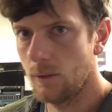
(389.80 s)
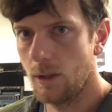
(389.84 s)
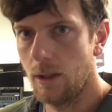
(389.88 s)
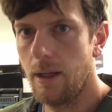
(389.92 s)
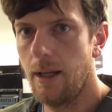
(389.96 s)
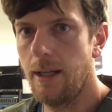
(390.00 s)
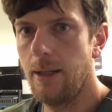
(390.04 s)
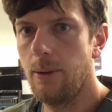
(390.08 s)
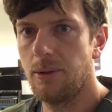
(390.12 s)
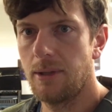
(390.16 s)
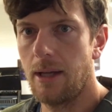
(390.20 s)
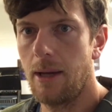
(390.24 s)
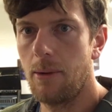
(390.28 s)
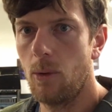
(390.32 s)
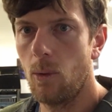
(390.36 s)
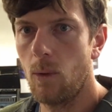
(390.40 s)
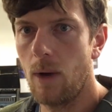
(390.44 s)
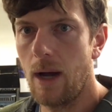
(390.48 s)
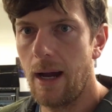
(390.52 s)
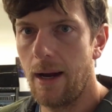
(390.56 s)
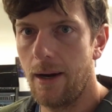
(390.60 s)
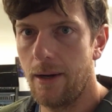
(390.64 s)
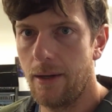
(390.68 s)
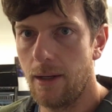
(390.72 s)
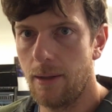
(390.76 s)
He was able to
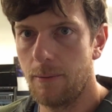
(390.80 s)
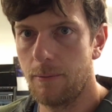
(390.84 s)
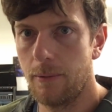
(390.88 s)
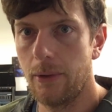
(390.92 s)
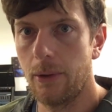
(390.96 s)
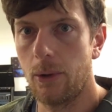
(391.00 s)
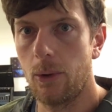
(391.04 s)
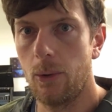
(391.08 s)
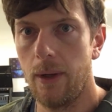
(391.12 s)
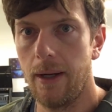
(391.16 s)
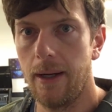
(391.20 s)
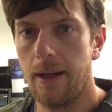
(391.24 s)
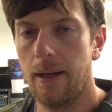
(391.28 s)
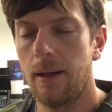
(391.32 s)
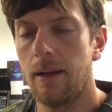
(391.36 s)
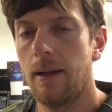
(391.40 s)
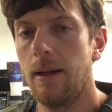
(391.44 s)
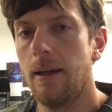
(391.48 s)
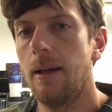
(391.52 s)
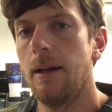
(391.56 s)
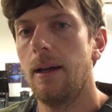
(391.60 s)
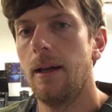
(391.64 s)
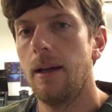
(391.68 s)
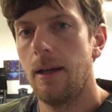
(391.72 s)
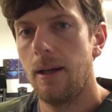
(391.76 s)
wire it up real quick,
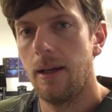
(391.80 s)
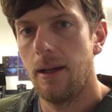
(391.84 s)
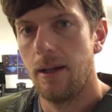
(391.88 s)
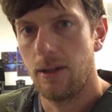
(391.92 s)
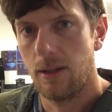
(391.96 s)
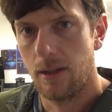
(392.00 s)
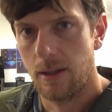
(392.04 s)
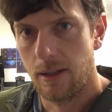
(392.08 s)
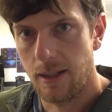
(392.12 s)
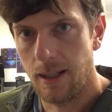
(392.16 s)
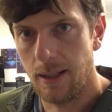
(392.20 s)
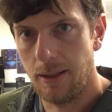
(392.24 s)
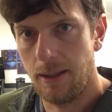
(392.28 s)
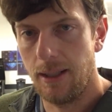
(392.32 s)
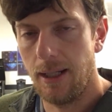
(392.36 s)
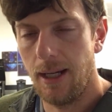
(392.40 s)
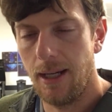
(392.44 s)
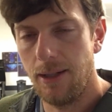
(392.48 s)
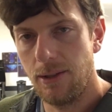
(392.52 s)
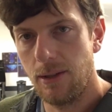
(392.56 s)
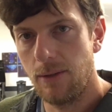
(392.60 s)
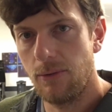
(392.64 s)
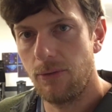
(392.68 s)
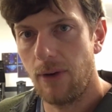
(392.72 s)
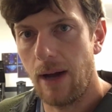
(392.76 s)
get the
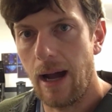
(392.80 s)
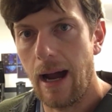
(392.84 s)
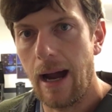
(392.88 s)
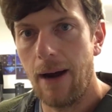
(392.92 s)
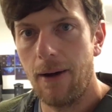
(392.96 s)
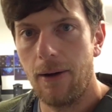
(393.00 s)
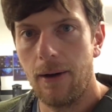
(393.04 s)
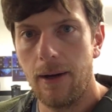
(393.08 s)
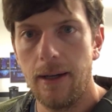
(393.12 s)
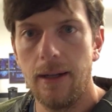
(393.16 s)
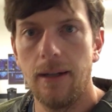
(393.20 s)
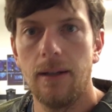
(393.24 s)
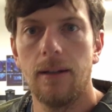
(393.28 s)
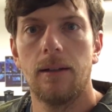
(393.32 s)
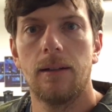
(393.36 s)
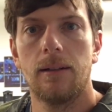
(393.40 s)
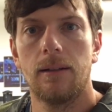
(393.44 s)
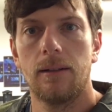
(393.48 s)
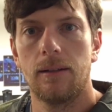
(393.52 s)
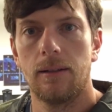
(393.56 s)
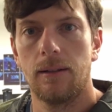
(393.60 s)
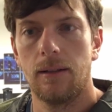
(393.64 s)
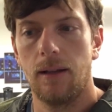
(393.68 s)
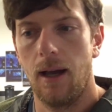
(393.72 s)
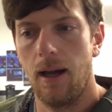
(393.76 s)
engine firing,
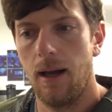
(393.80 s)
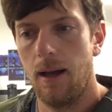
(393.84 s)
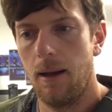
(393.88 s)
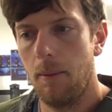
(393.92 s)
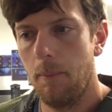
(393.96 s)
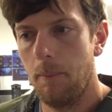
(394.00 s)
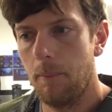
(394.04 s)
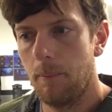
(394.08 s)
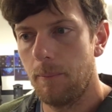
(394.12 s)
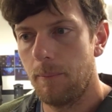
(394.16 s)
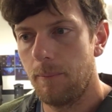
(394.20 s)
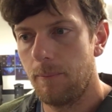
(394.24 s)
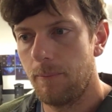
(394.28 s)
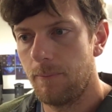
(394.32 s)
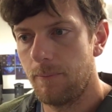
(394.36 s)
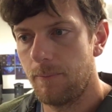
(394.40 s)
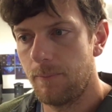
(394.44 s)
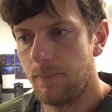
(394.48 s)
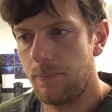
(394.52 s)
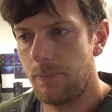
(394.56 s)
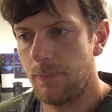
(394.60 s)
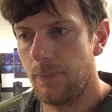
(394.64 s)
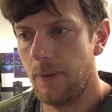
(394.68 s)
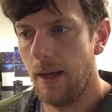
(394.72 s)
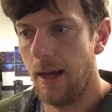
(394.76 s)
and
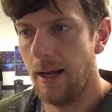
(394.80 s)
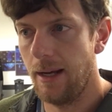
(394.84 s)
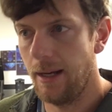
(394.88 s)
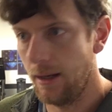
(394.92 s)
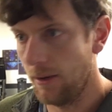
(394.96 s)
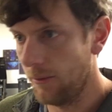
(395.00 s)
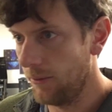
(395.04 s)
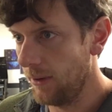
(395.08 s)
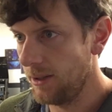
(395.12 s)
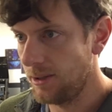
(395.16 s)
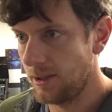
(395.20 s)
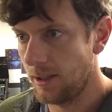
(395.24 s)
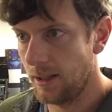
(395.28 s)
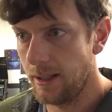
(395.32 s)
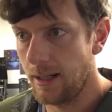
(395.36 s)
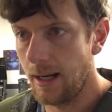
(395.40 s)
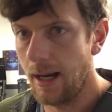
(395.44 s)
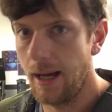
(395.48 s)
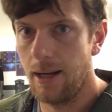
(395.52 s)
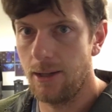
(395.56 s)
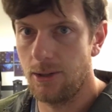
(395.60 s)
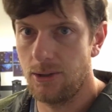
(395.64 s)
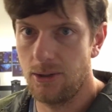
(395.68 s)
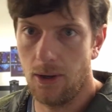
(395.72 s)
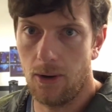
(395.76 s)
then eventually
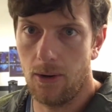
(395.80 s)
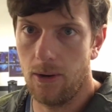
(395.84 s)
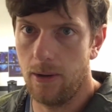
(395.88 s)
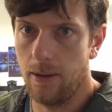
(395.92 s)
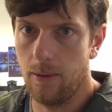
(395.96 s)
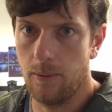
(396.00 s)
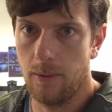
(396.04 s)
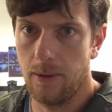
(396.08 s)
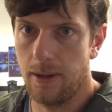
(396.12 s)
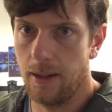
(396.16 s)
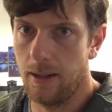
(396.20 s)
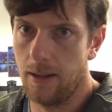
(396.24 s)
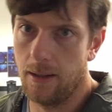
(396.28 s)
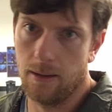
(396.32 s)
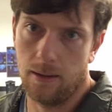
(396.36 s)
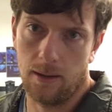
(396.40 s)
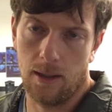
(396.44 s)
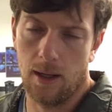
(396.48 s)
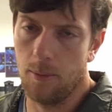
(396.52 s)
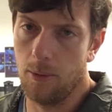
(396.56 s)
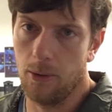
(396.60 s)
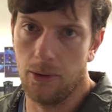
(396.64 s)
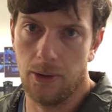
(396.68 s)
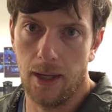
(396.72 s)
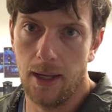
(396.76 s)
got it started within a
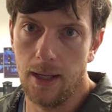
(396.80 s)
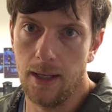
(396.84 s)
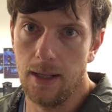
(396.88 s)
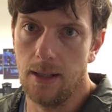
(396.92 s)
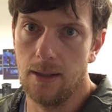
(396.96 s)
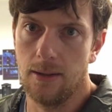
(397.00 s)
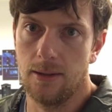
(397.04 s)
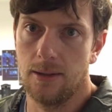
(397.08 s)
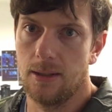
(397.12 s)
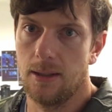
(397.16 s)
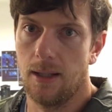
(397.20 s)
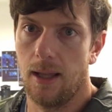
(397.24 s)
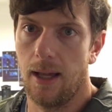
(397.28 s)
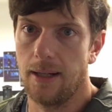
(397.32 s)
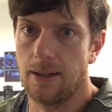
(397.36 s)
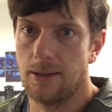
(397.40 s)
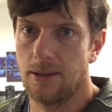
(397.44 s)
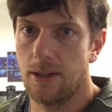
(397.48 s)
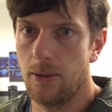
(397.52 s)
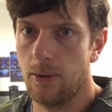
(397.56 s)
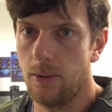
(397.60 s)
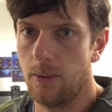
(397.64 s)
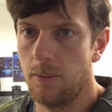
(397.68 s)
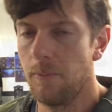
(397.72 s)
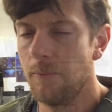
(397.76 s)
couple days. Like
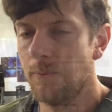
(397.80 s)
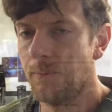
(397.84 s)
so.